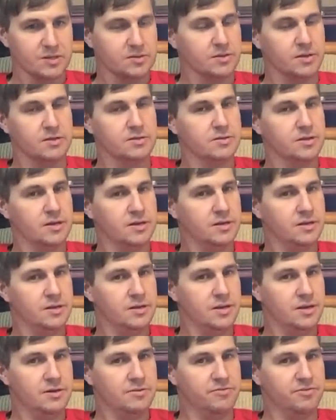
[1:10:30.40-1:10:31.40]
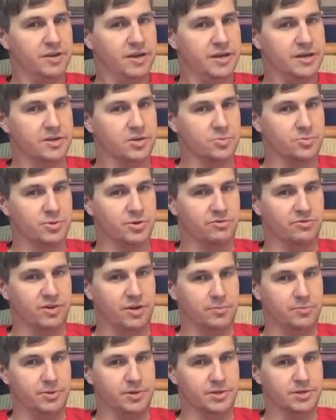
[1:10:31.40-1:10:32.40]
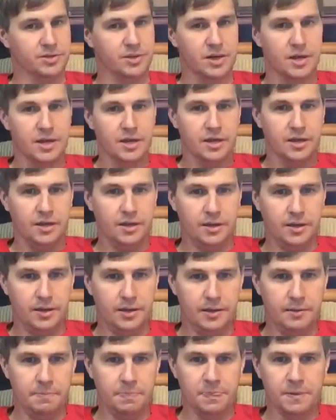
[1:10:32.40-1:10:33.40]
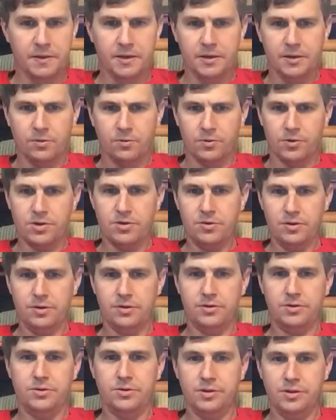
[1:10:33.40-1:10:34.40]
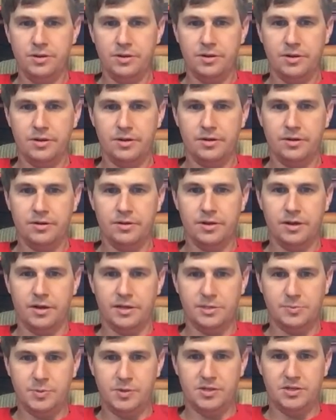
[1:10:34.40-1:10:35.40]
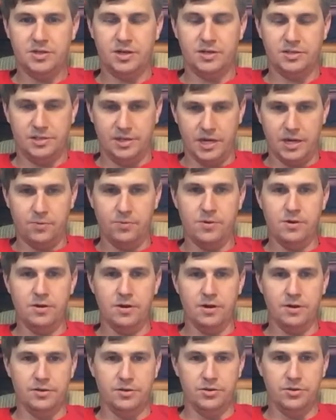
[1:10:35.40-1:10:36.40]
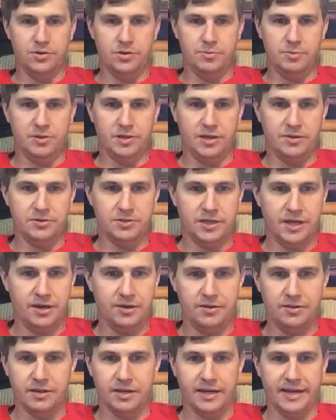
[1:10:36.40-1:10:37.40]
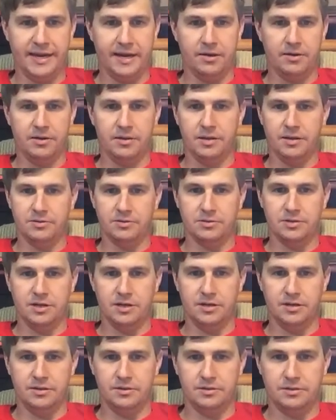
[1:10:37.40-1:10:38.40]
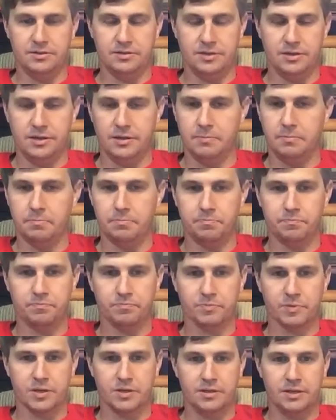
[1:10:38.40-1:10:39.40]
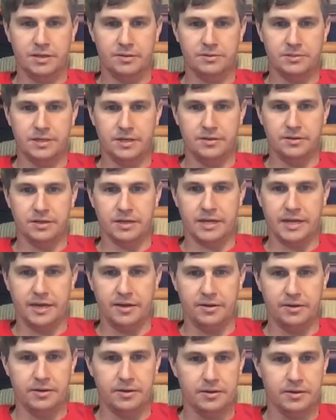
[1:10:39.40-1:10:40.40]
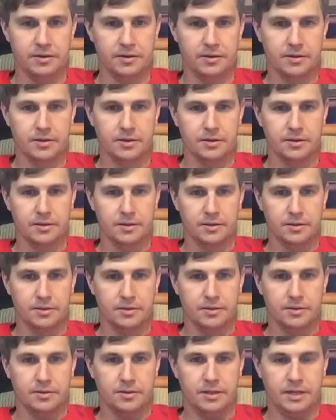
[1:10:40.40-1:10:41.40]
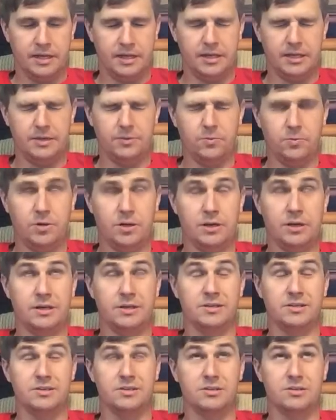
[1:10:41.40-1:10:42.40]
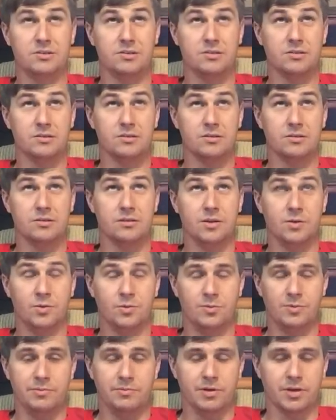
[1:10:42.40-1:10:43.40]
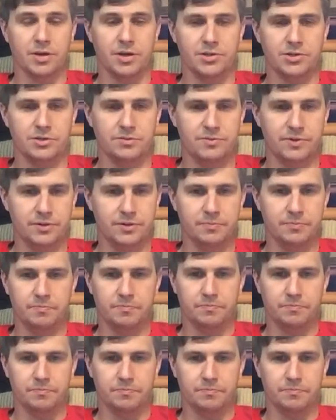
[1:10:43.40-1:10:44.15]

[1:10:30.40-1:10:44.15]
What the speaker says: That's not an Indiana flag in your profile picture. Were you on duty during the high-speed chase? Yeah, we were on duty, but that was out in the county. That was not in the city. That was out in the county. That would have been McCutcheonville.